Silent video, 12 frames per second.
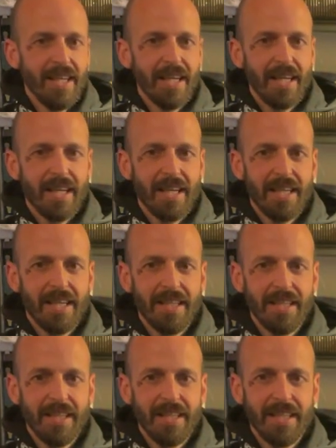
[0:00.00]

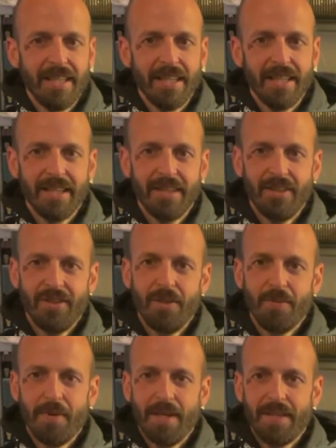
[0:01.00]
And you
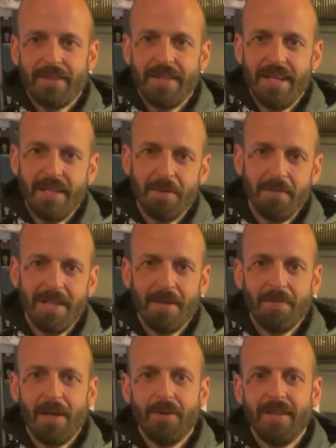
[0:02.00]
were telling me
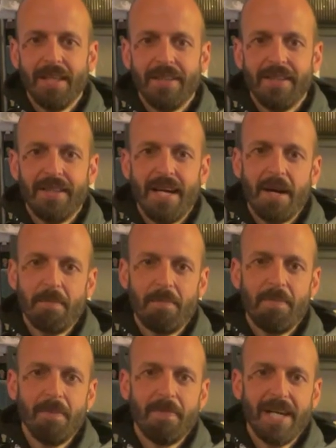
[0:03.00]
about that our
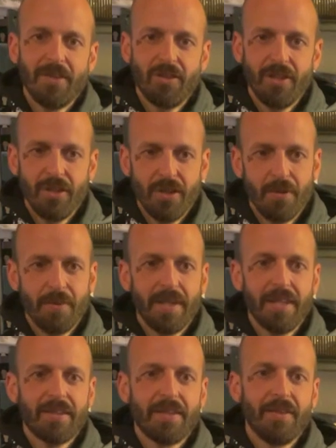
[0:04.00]
preparatory
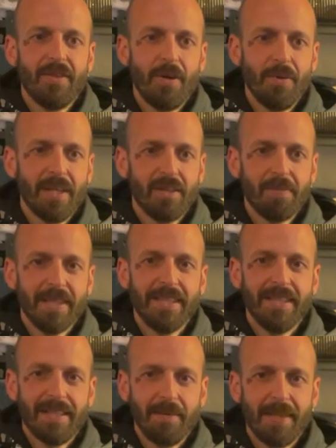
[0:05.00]
drawings, but at the
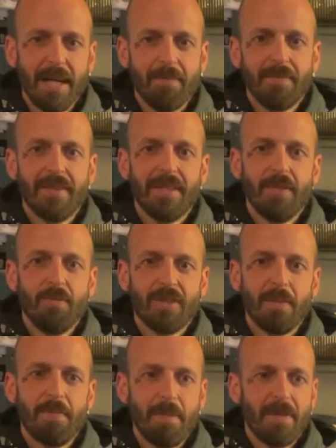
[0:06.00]
same time it was a
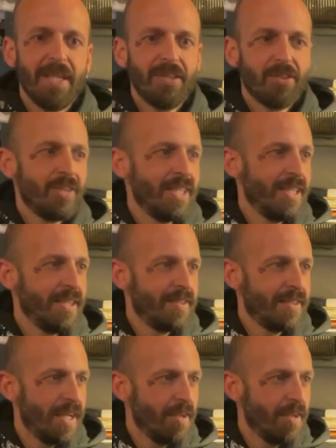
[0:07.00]
preparation in itself.